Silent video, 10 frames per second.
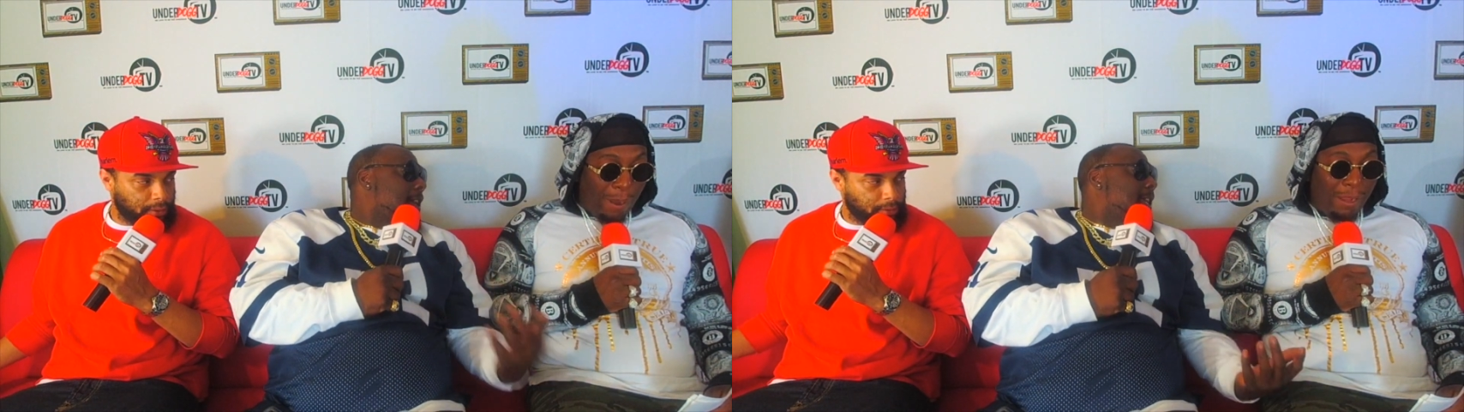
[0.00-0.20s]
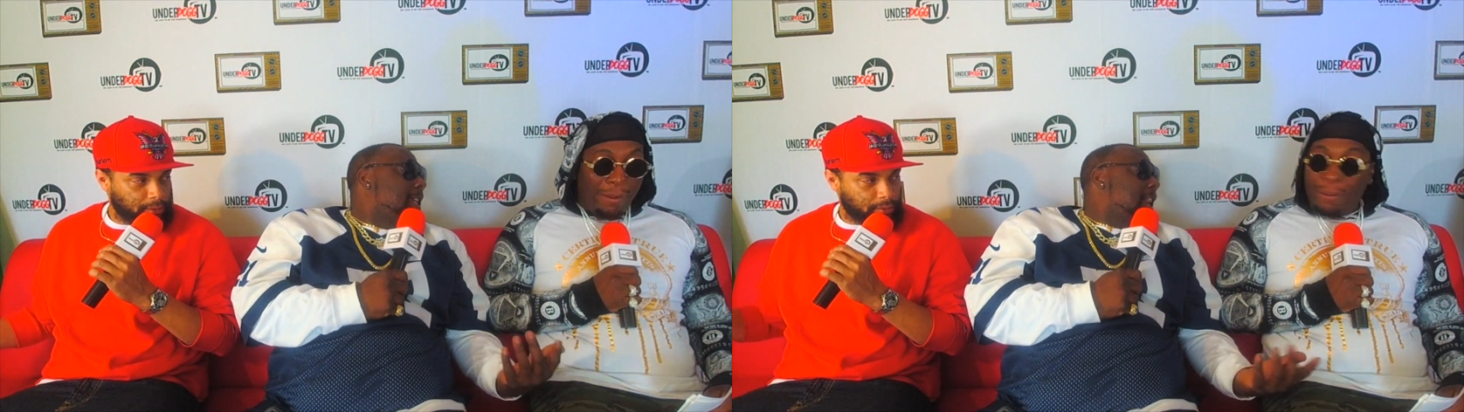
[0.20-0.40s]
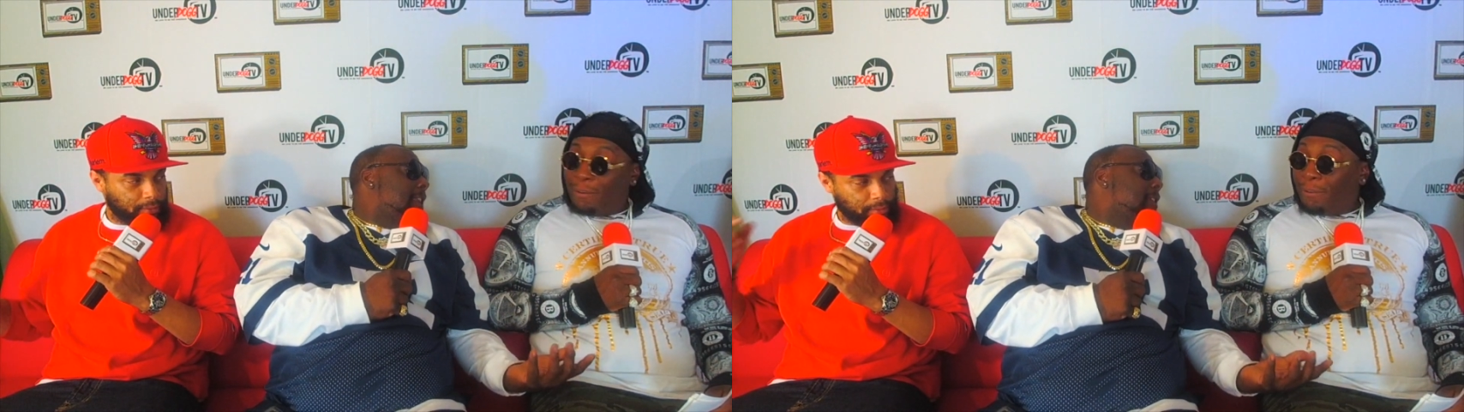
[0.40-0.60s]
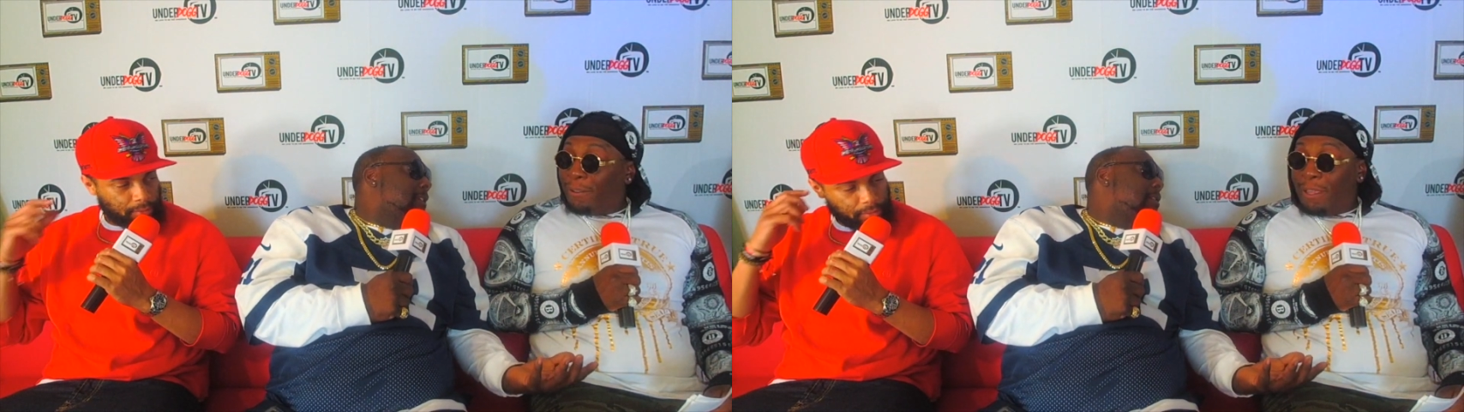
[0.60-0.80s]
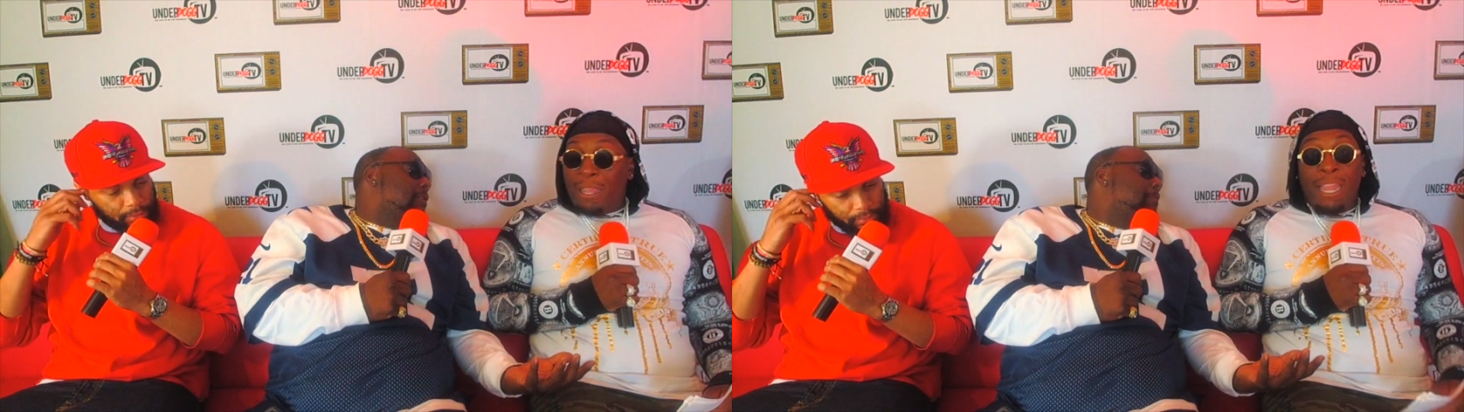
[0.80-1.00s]
Speaker 1: Right? He got his
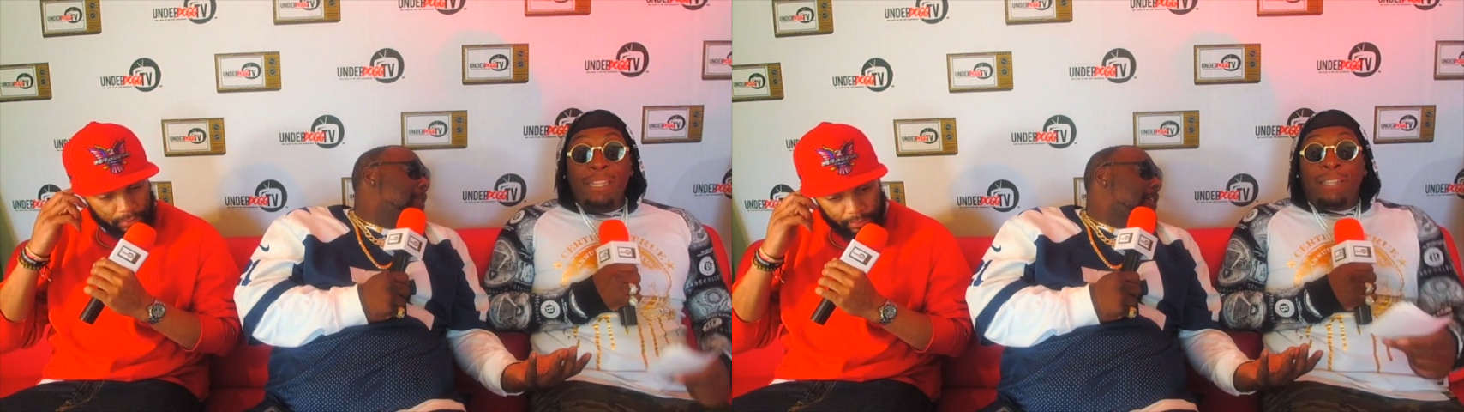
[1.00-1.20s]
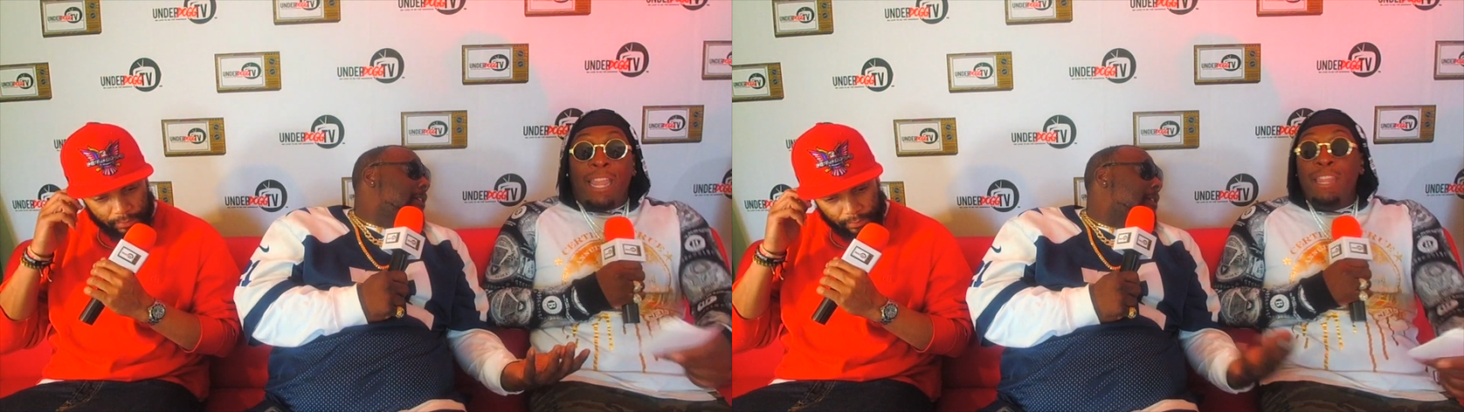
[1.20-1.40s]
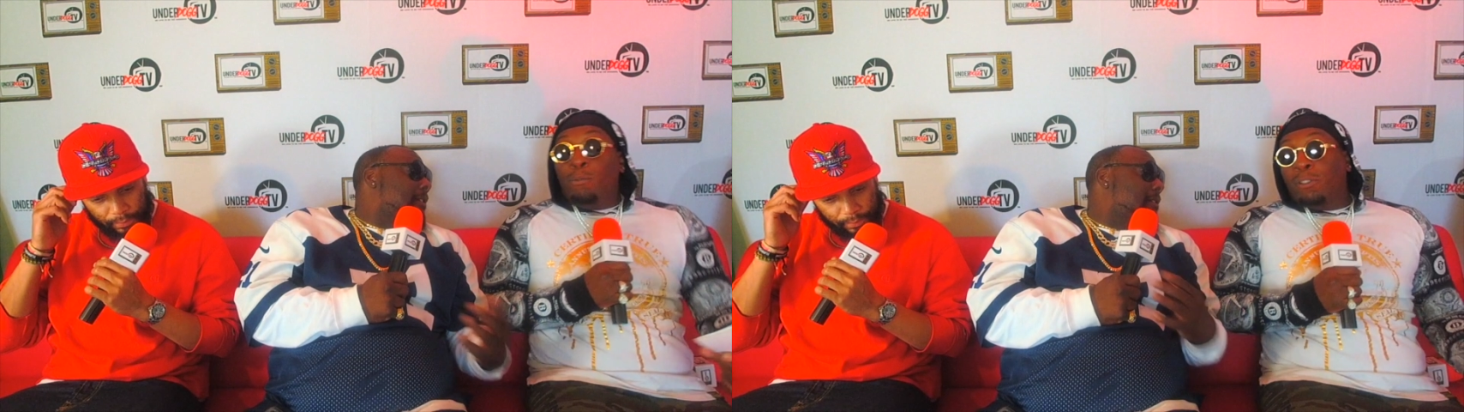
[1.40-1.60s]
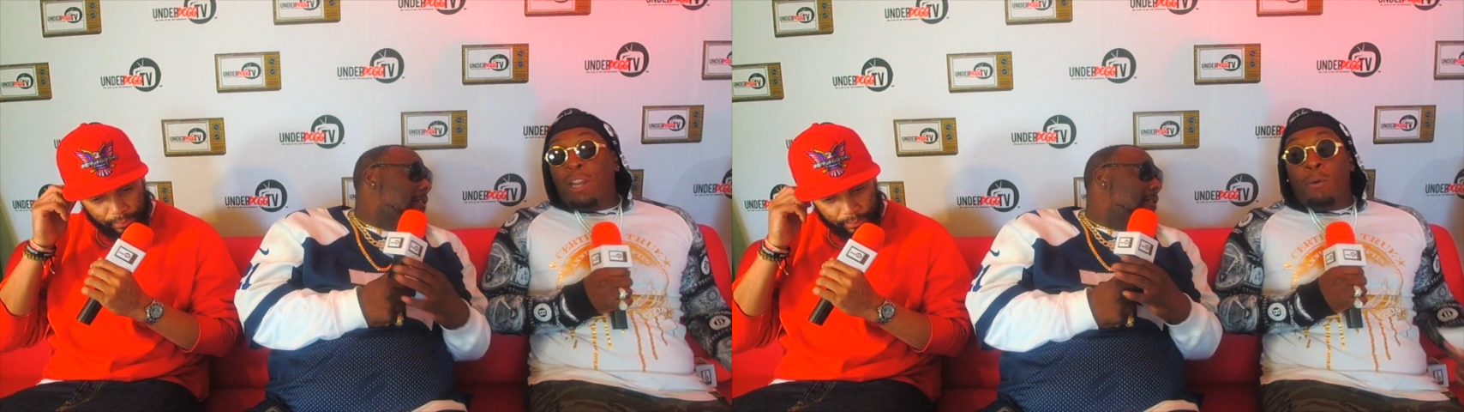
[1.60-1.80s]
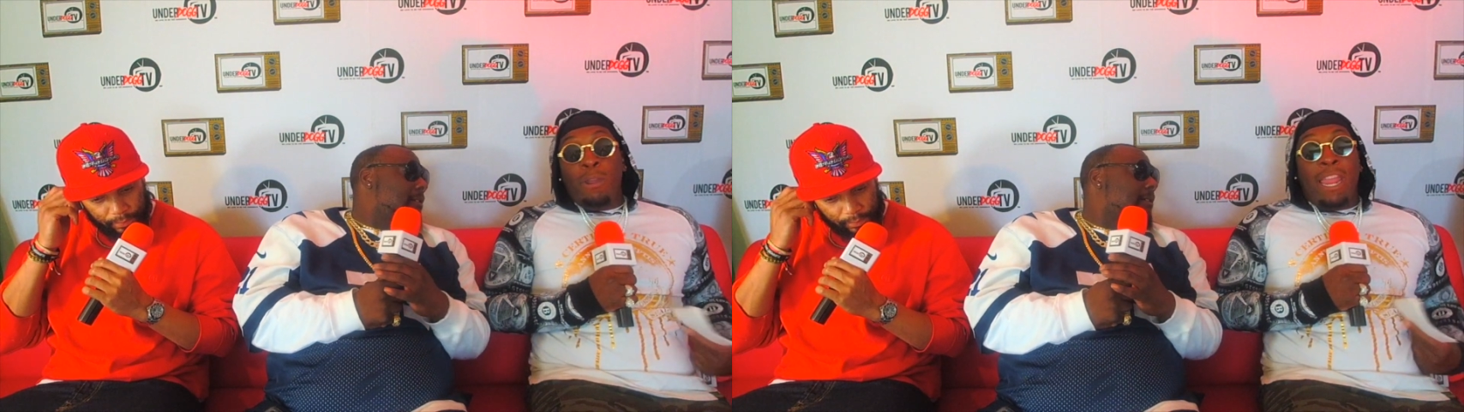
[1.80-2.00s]
own opinion. He say he was
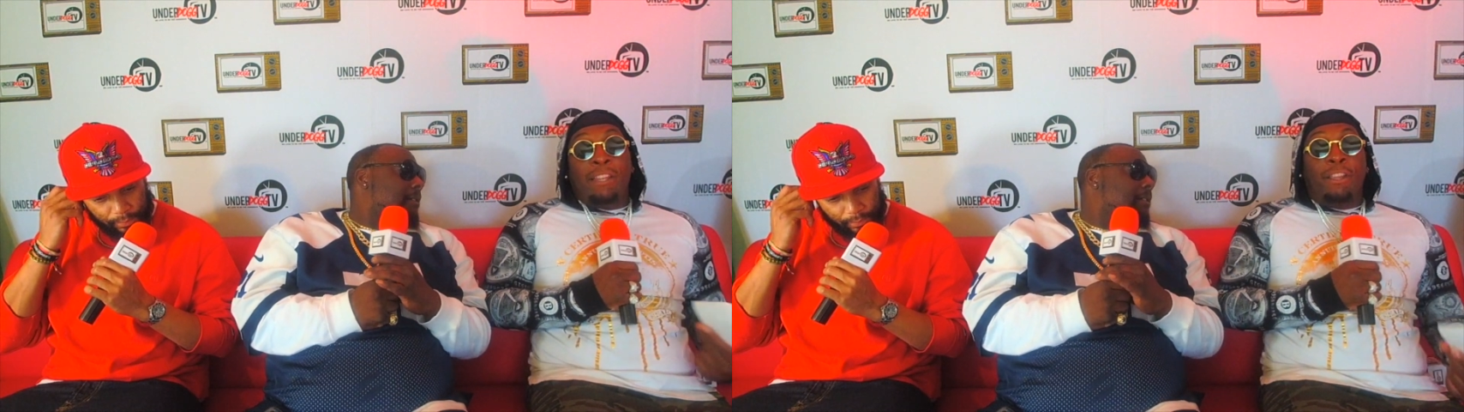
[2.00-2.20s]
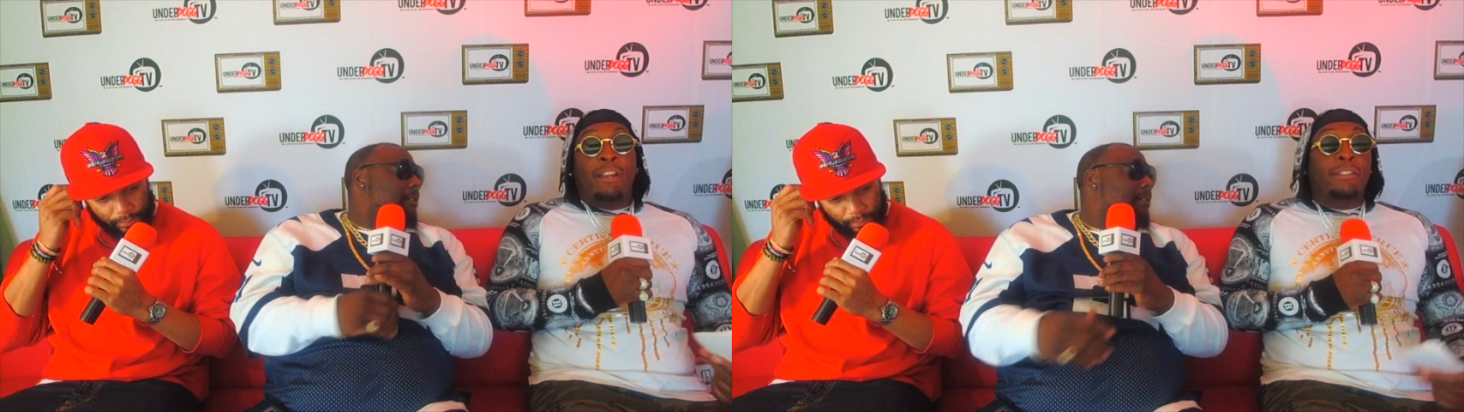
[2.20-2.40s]
there. We ain't there,